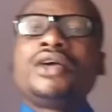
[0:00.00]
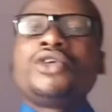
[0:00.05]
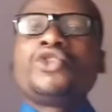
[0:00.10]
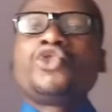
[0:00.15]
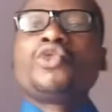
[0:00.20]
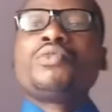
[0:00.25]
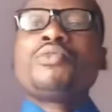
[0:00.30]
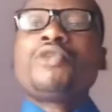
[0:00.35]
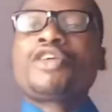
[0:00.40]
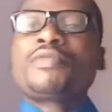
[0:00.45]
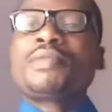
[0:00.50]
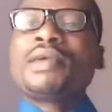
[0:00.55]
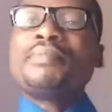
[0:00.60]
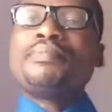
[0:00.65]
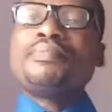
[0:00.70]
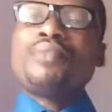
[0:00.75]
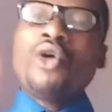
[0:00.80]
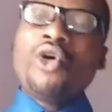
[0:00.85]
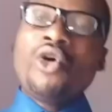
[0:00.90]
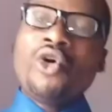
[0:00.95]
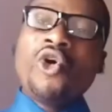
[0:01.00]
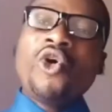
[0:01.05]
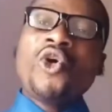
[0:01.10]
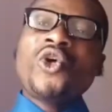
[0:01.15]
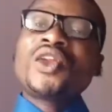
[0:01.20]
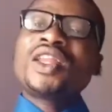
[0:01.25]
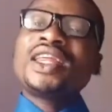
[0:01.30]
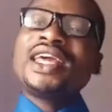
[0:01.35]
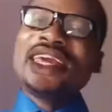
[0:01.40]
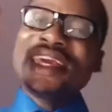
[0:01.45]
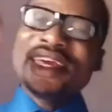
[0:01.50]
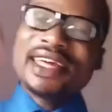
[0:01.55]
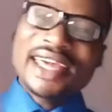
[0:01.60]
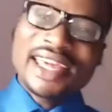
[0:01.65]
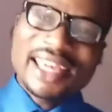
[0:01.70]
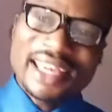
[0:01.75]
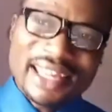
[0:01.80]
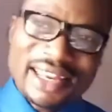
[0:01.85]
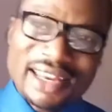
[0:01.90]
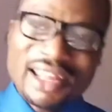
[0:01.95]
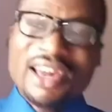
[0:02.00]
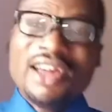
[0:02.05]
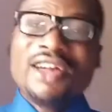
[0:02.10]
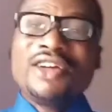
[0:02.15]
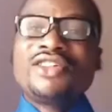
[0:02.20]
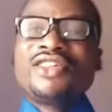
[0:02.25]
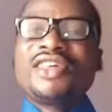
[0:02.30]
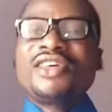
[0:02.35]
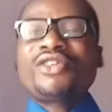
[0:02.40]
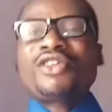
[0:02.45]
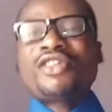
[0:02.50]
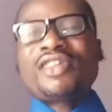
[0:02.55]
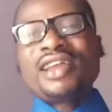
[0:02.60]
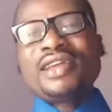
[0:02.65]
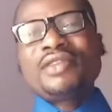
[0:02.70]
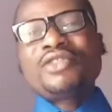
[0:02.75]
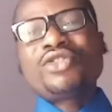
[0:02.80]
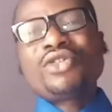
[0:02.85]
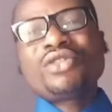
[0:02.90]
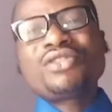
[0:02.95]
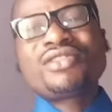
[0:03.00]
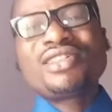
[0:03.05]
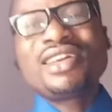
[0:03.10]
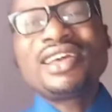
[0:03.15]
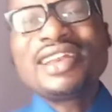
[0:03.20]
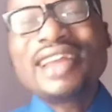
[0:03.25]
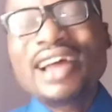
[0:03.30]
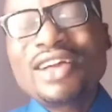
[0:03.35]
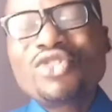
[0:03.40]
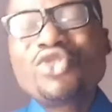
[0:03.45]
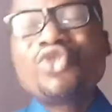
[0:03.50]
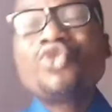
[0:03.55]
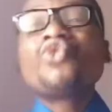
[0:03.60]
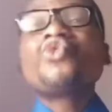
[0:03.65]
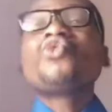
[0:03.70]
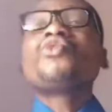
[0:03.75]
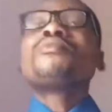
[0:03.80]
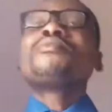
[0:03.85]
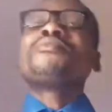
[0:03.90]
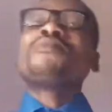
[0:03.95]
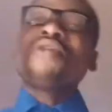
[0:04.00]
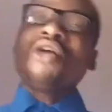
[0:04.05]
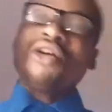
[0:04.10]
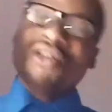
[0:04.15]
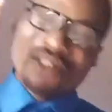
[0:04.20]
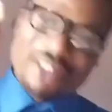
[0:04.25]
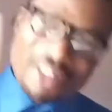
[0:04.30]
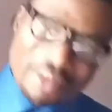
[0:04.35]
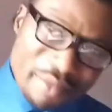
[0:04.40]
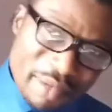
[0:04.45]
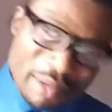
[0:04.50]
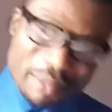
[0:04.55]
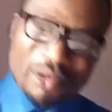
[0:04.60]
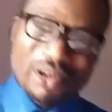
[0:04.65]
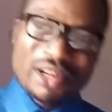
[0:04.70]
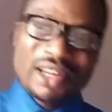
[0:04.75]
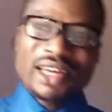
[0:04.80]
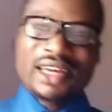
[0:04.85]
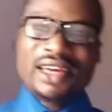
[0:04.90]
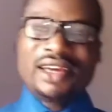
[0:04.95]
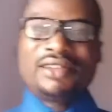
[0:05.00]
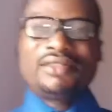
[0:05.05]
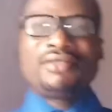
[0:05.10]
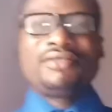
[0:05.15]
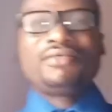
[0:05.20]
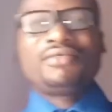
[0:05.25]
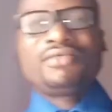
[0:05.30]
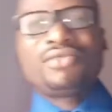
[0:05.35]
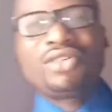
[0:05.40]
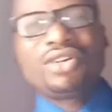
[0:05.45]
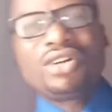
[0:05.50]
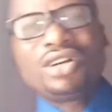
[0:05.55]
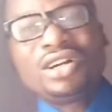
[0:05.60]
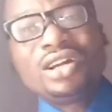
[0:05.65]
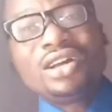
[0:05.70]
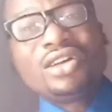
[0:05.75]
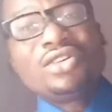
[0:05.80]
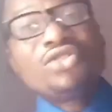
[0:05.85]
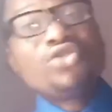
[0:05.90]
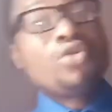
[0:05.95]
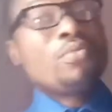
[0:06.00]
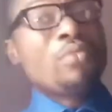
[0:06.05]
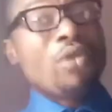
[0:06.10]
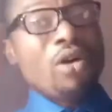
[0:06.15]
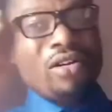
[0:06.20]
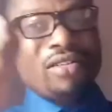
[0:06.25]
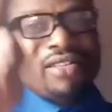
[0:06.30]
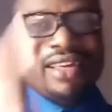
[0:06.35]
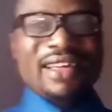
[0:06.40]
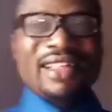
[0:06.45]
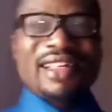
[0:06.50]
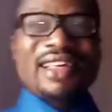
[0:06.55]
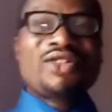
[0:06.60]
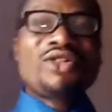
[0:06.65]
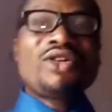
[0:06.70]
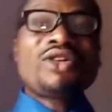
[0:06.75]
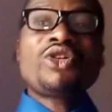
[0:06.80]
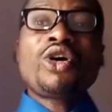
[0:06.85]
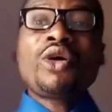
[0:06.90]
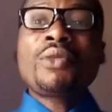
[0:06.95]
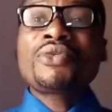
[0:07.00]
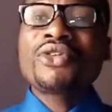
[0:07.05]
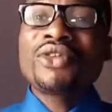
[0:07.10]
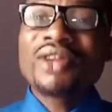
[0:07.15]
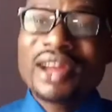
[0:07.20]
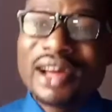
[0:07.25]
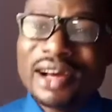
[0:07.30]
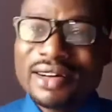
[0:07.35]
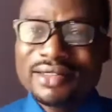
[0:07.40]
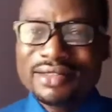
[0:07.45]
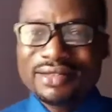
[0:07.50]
You must be born again. Jesus said in John 3 that you must be born again. You must. It is not optional.